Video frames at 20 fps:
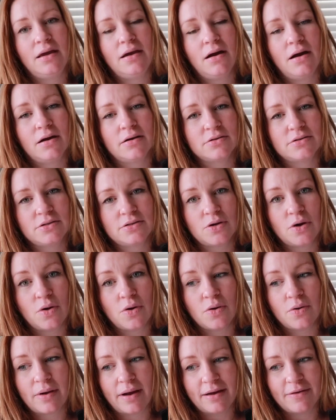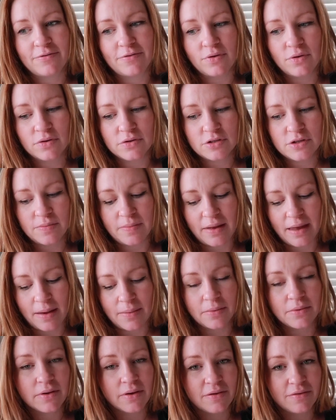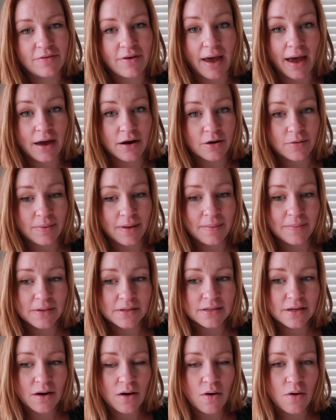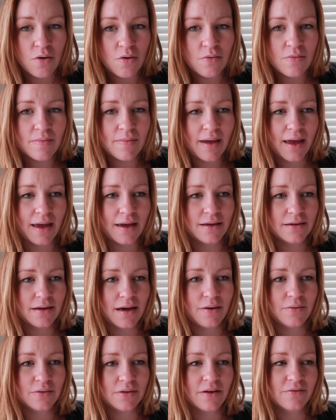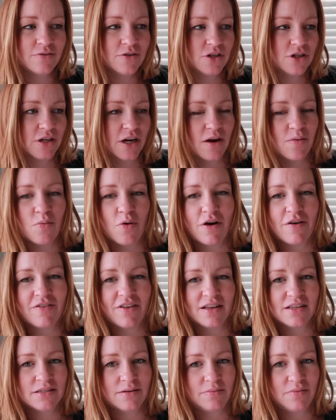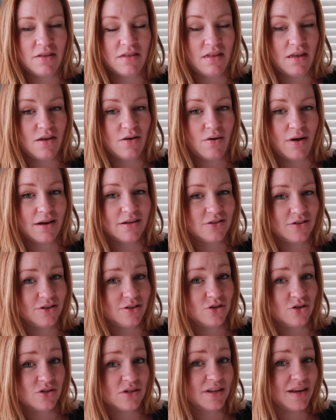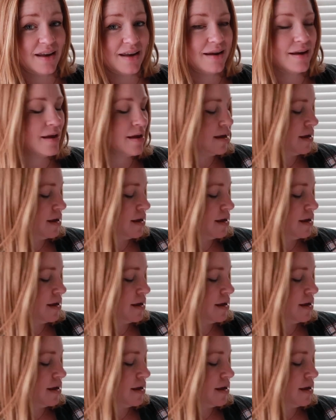are so grateful to be able to have had our babies at home, and I would love to share more if that's something that you guys are interested in.